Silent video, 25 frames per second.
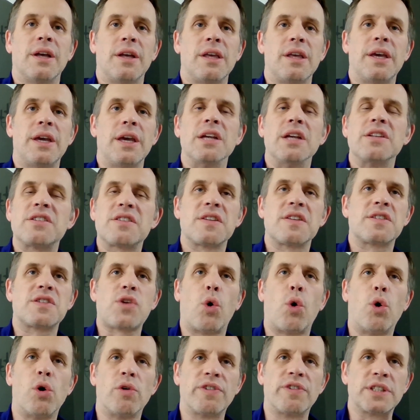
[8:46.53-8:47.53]
it's this
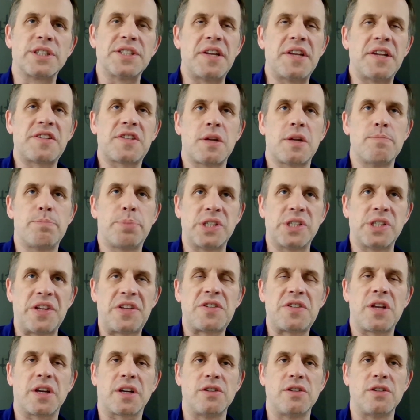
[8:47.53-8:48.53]
overly
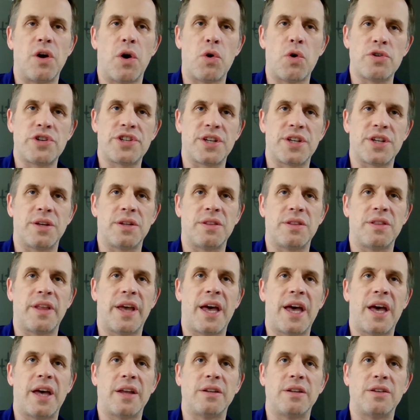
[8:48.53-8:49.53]
simplistic notion
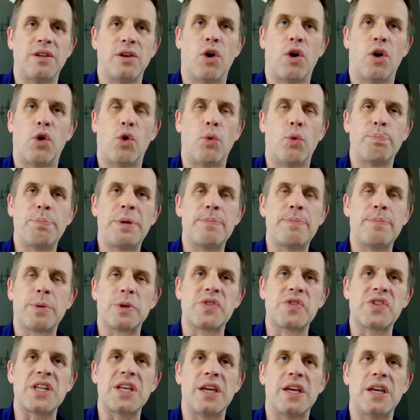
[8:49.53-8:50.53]
that people
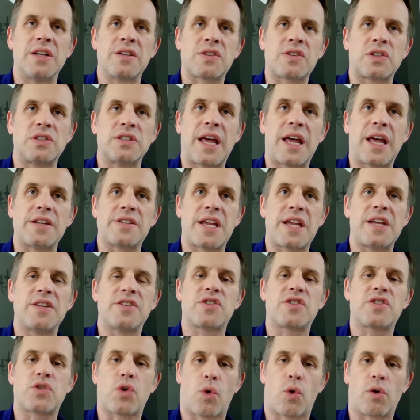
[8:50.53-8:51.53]
see insulin as a
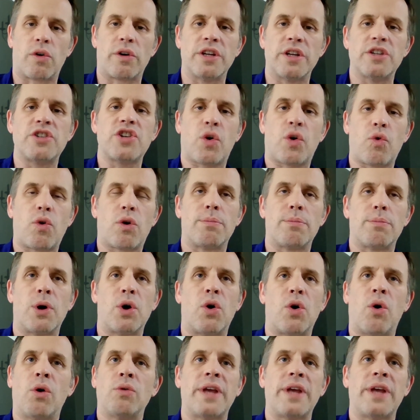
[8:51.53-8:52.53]
storage
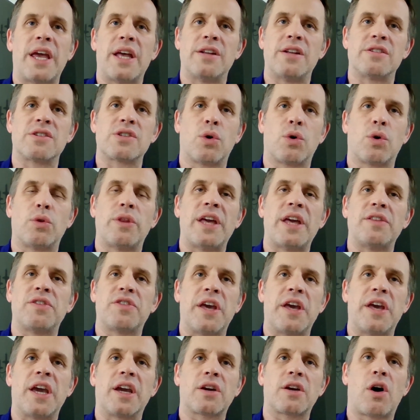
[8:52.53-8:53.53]
hormone, and so they
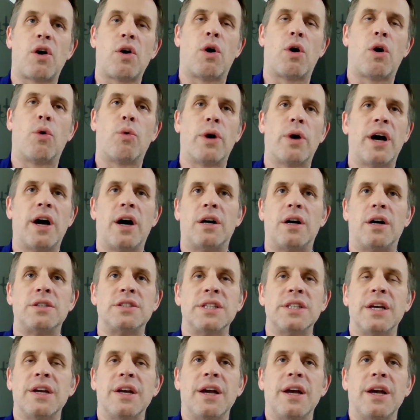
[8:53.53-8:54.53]
think, oh
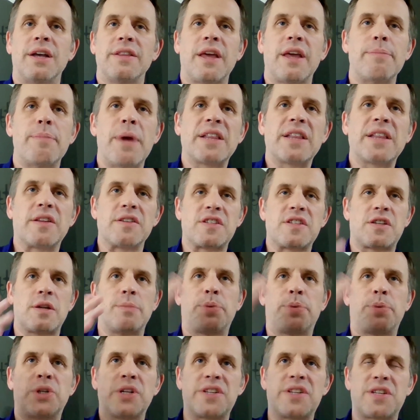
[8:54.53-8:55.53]
well, they make this
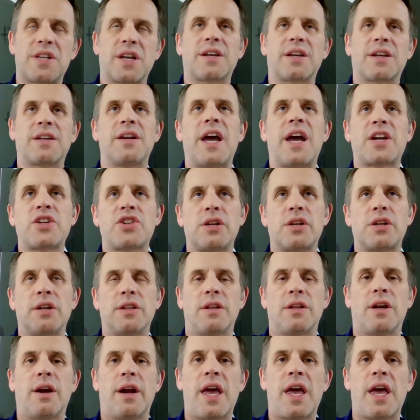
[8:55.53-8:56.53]
simplistic connection in
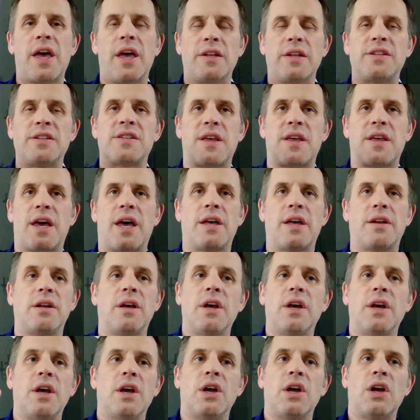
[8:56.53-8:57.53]
their heads that,
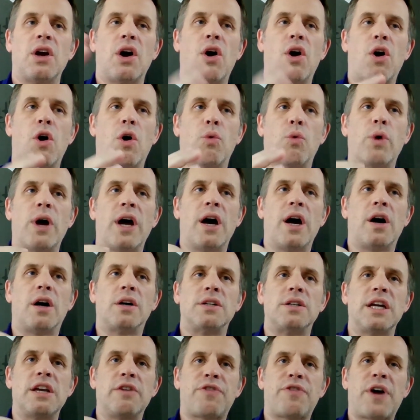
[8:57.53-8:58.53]
oh
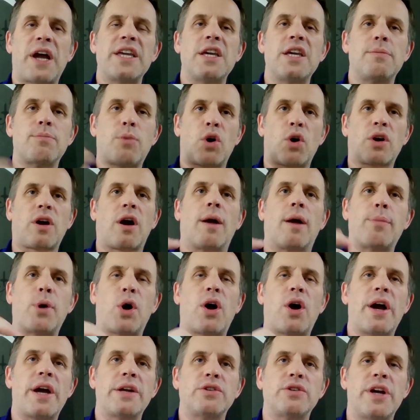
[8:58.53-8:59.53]
well, if I eat more
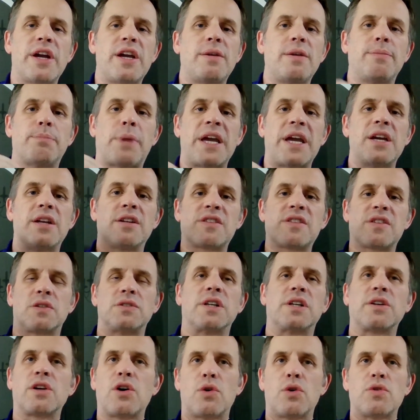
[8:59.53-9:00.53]
carbohydrate, my
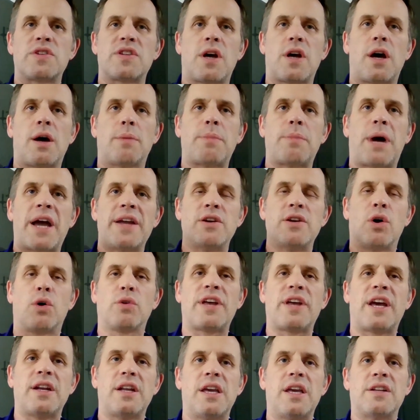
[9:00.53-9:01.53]
insulin goes up. I know
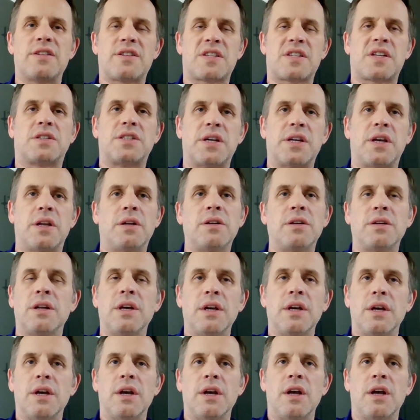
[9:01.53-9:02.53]
that insulin
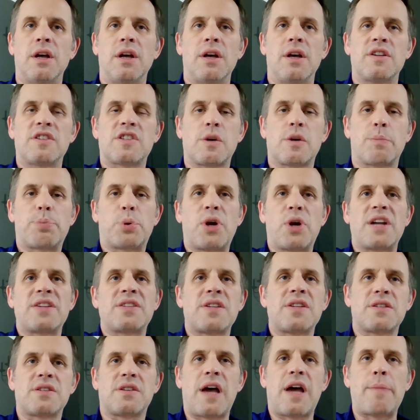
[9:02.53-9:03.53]

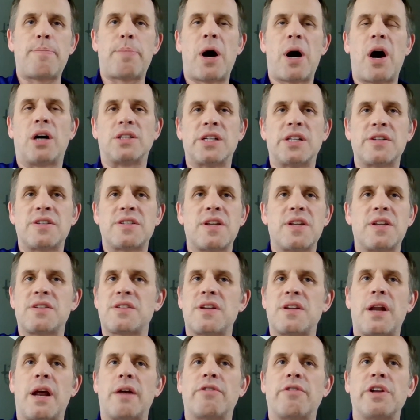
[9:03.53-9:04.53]
suppresses lipolysis
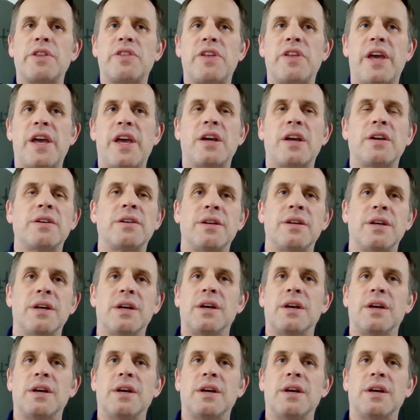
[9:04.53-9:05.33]
and everything.